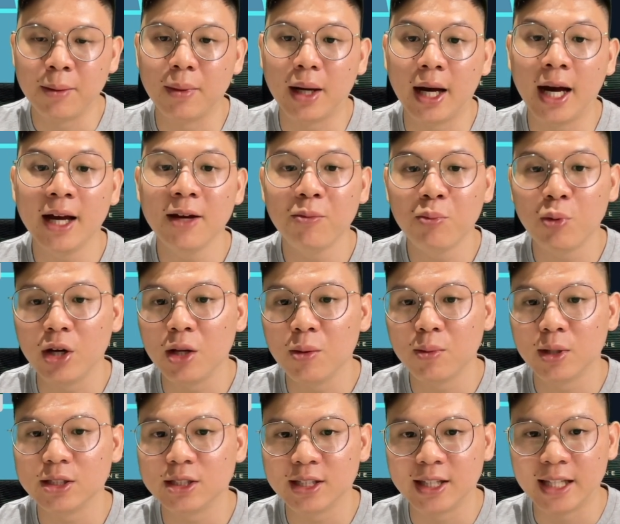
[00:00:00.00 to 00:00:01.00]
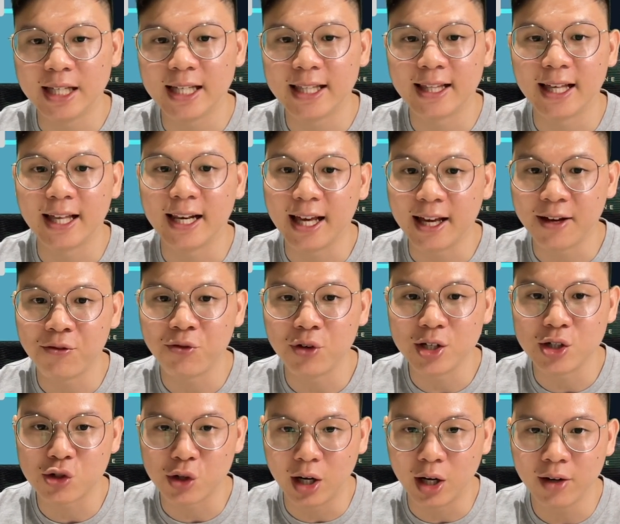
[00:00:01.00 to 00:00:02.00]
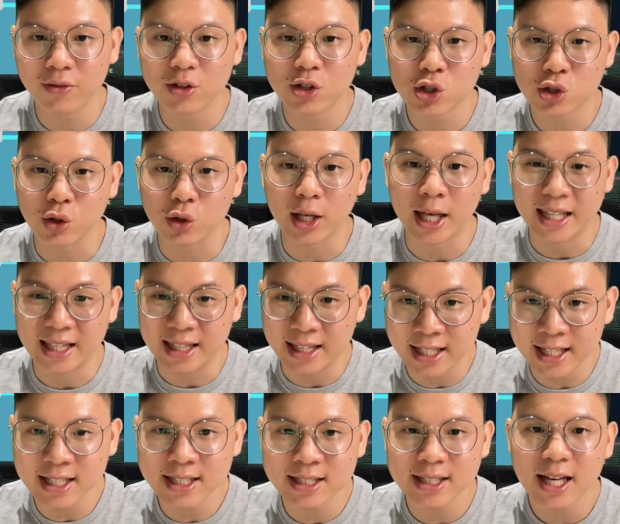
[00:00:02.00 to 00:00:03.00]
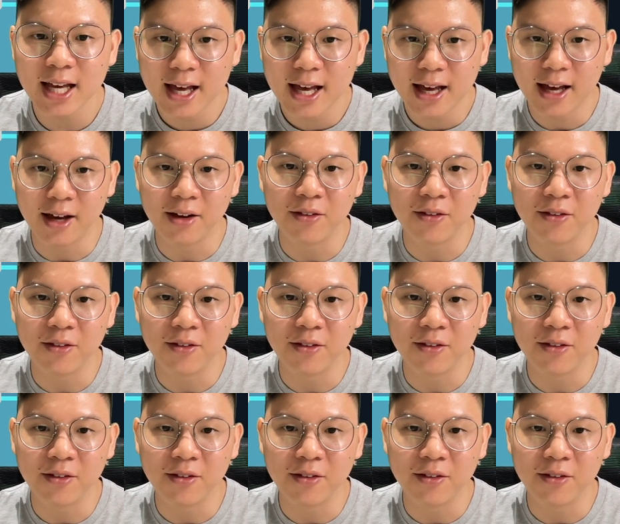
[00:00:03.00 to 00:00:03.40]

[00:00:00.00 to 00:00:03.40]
I pretty much think that every draft should at least have